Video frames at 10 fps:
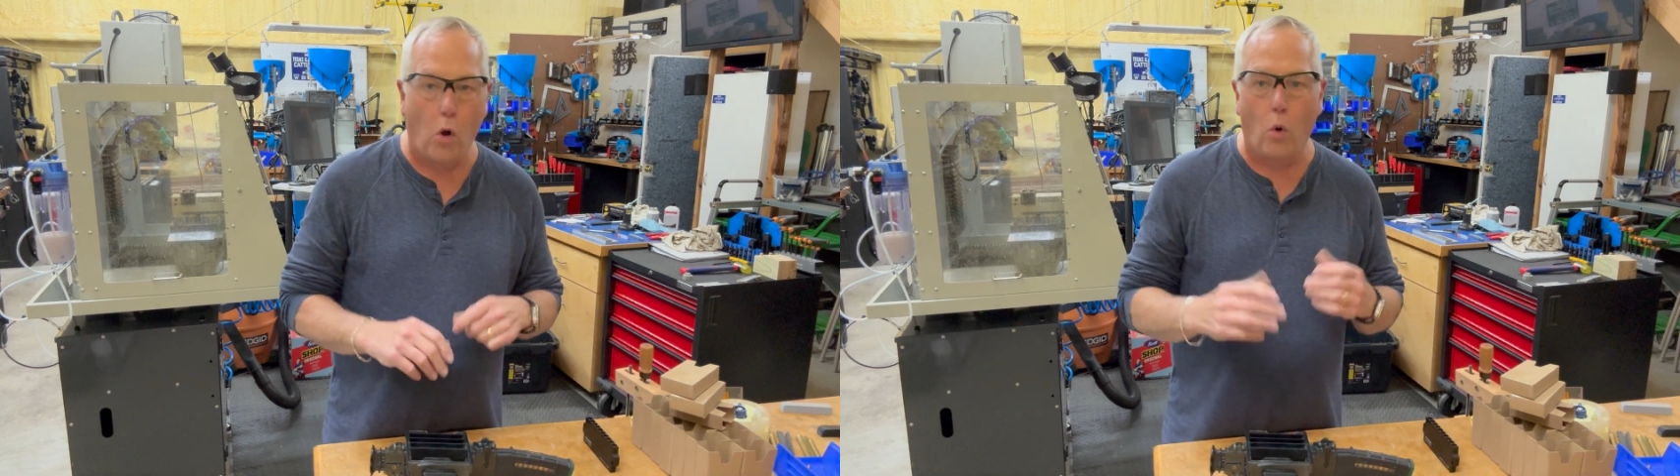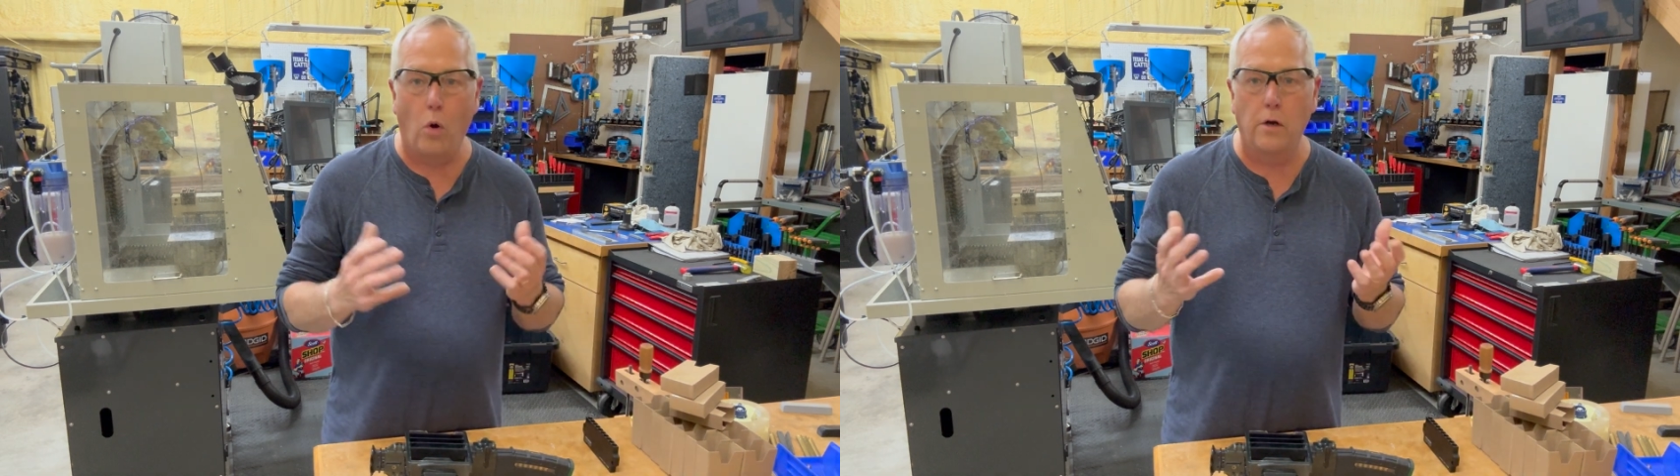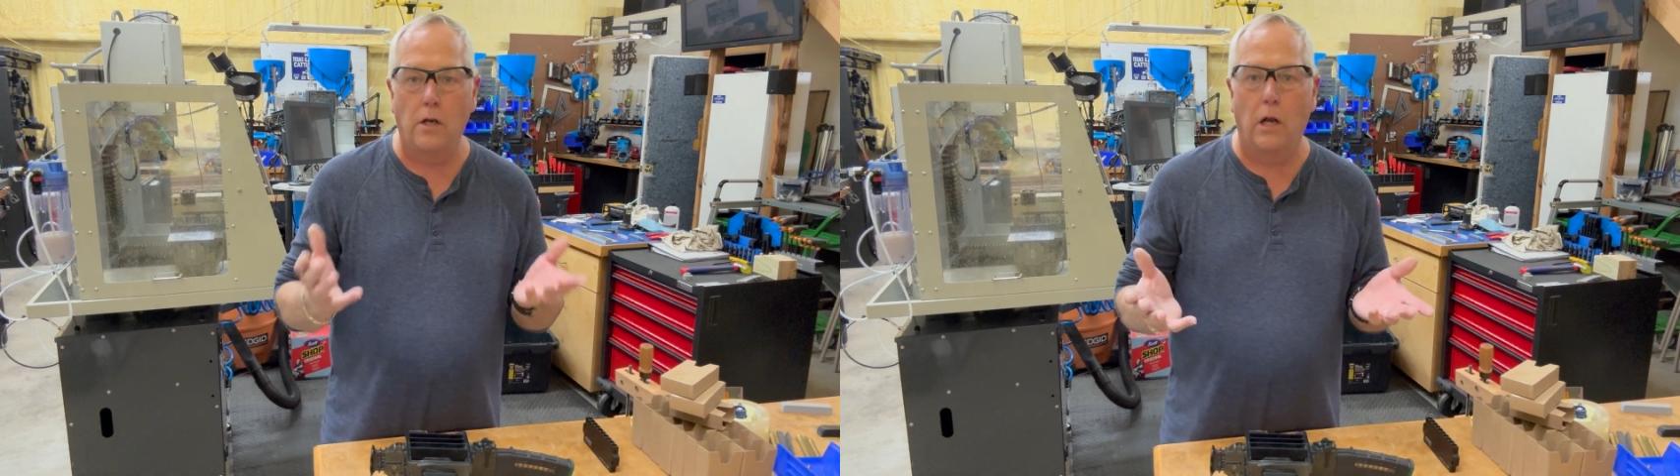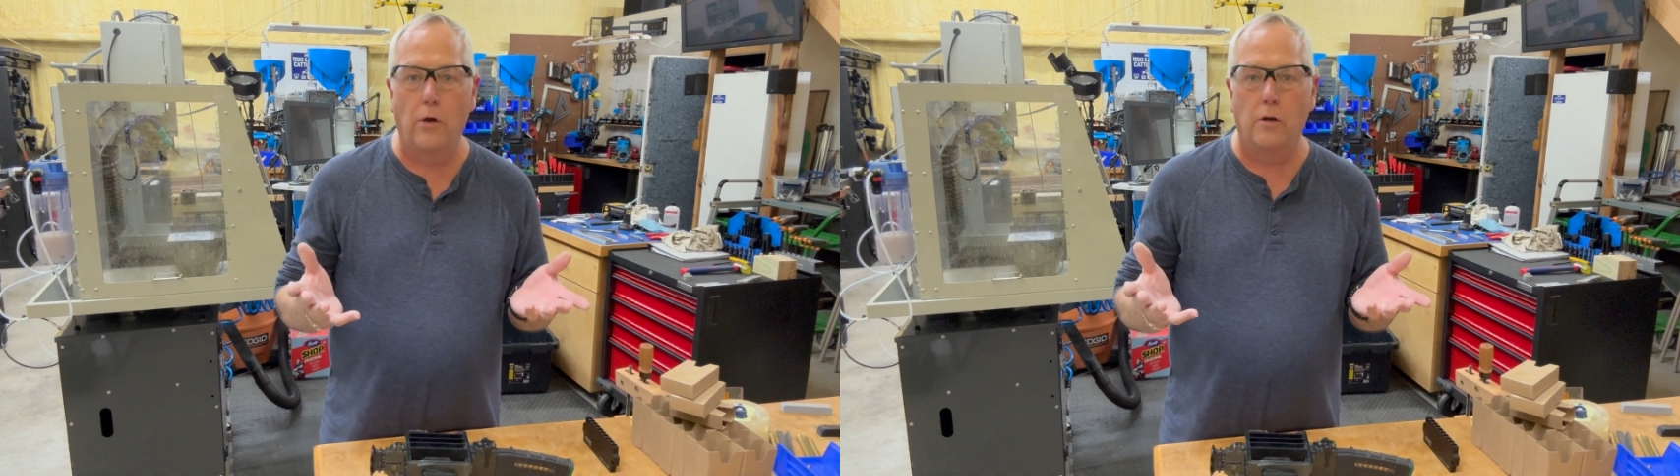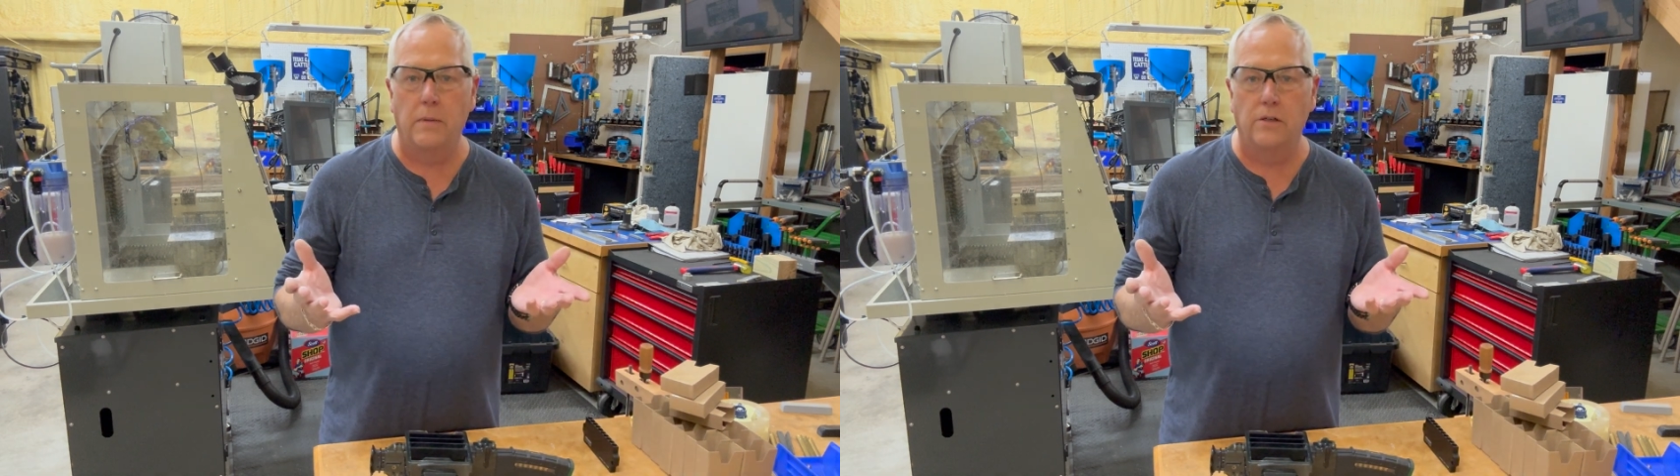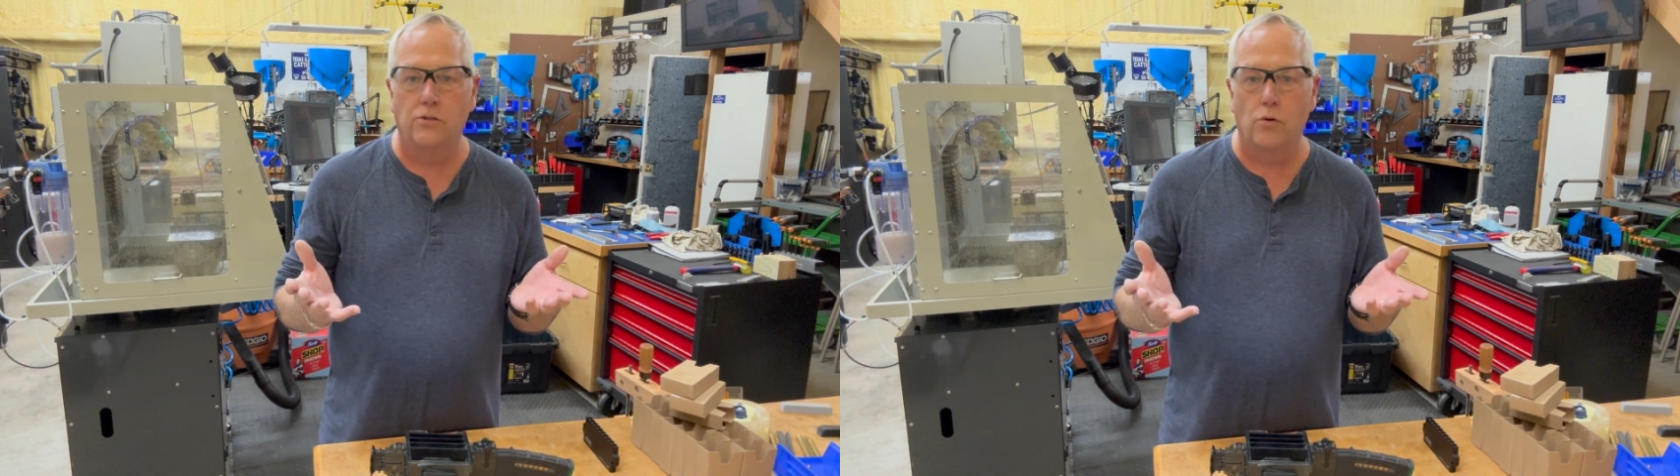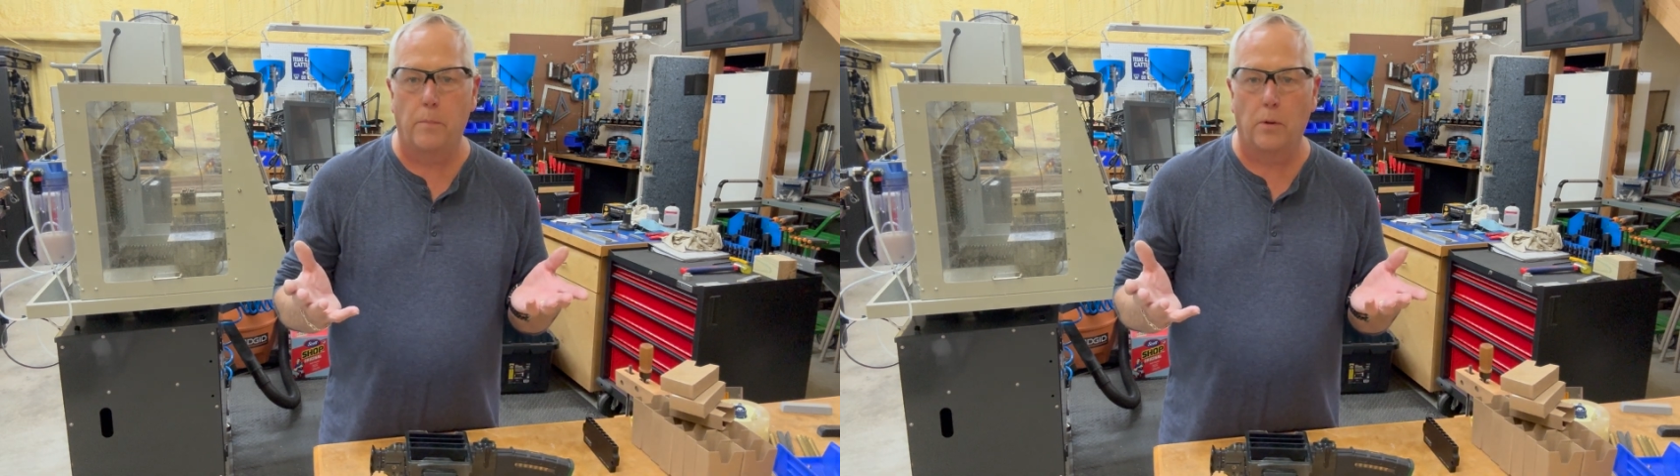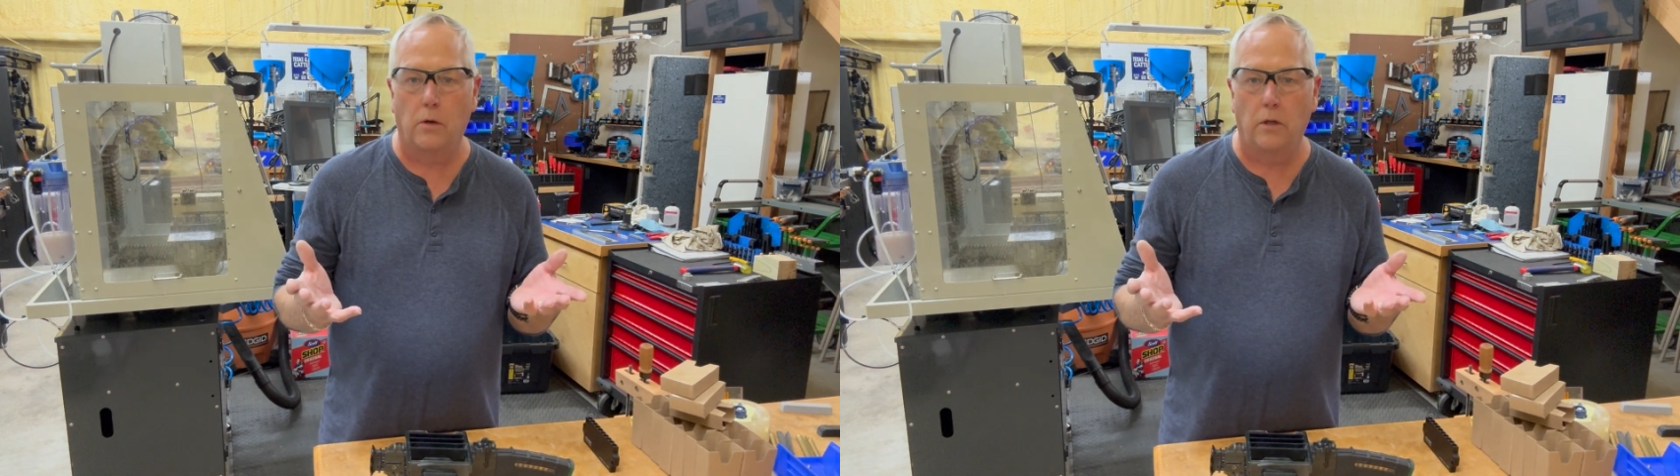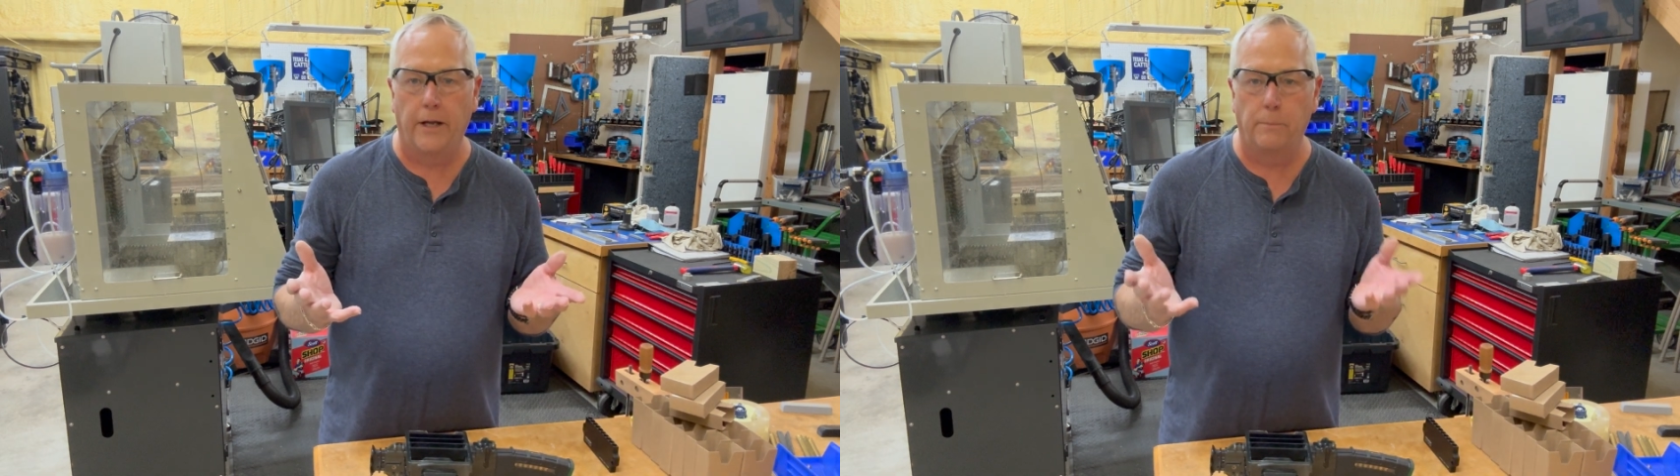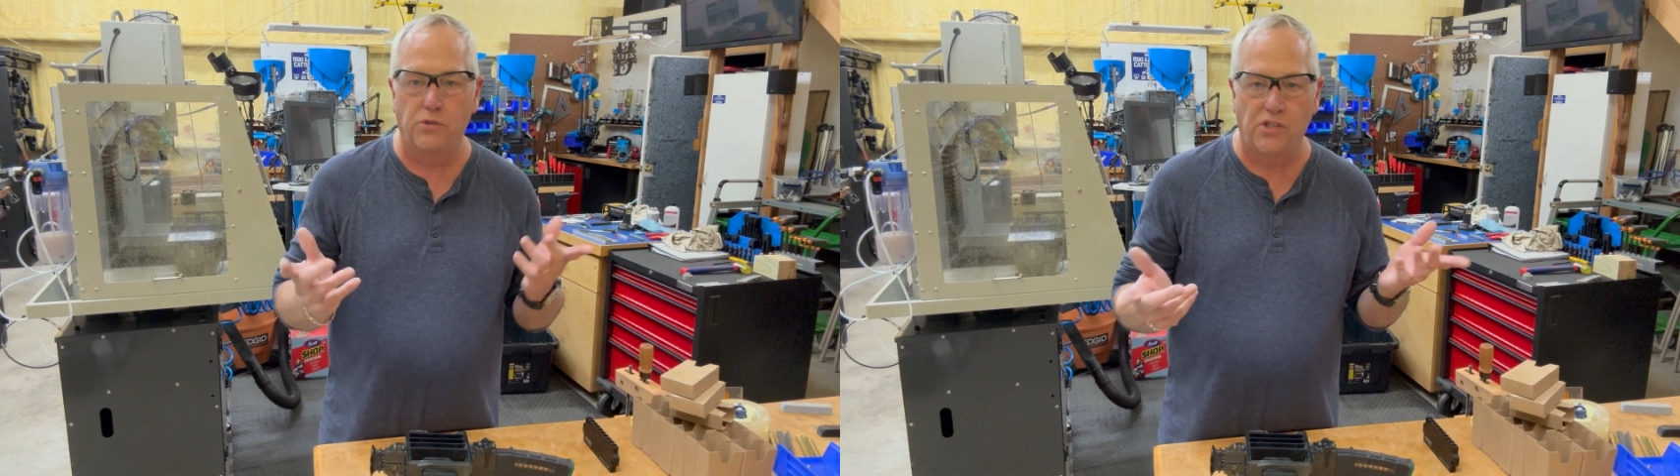or you load them into stripper
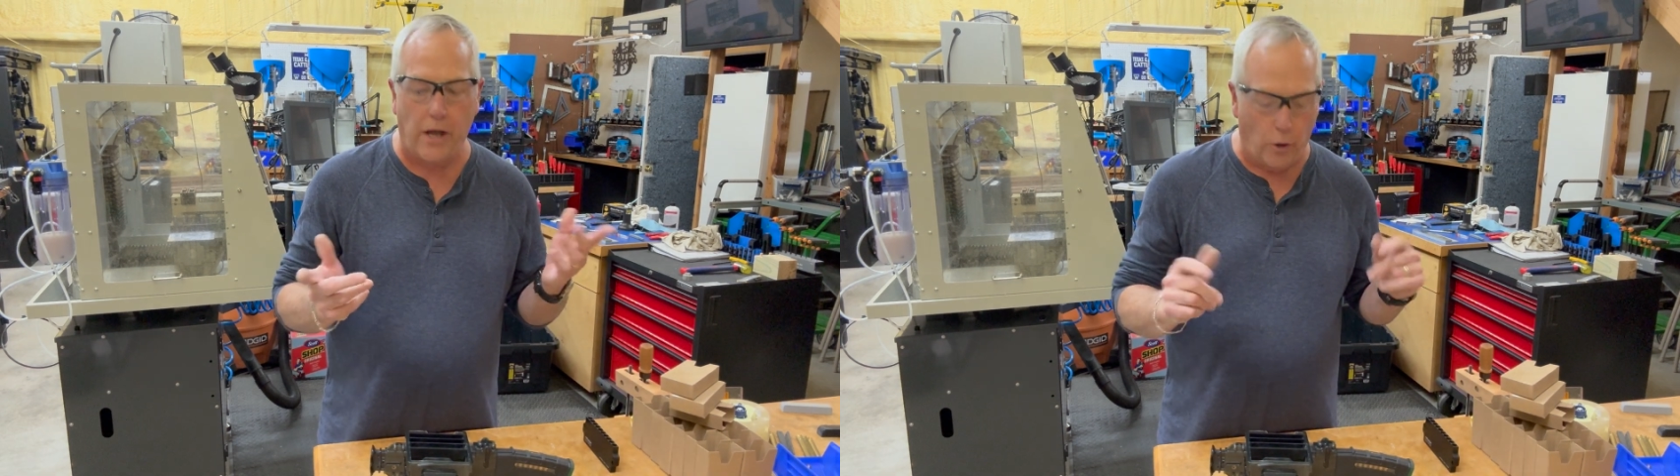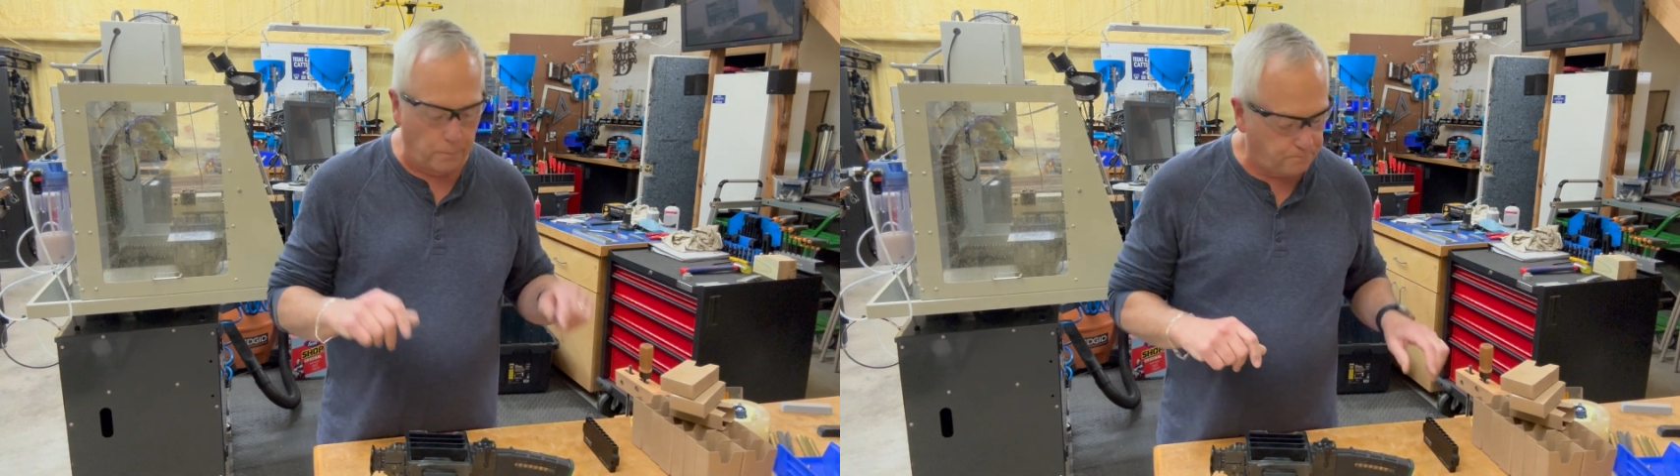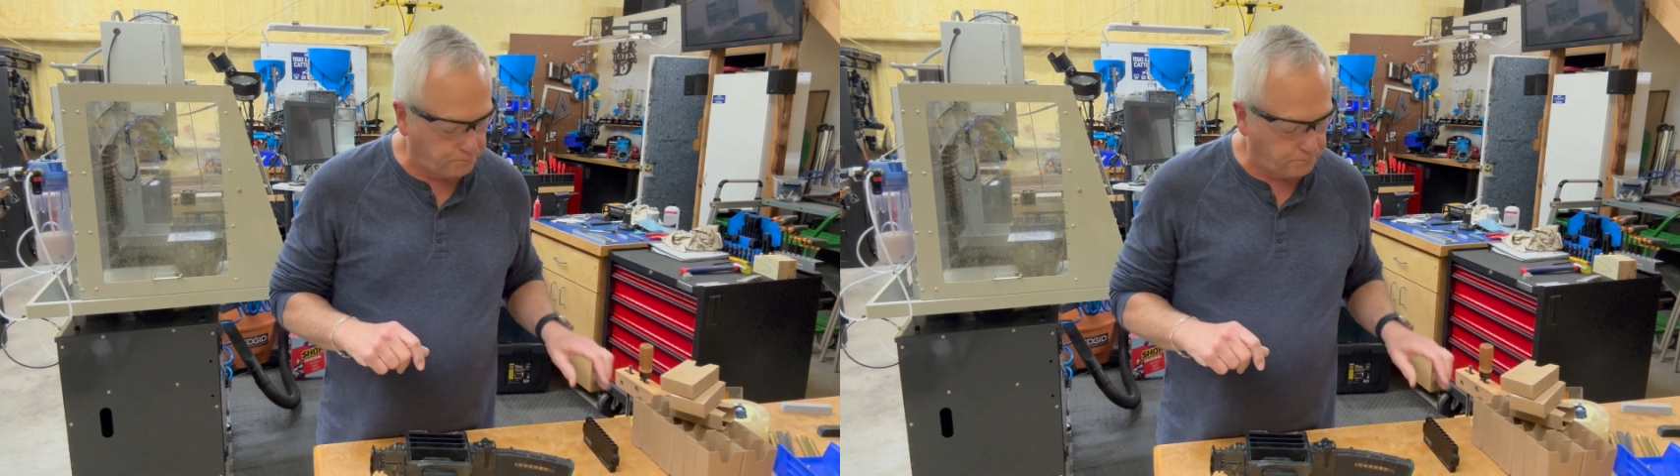clips. So,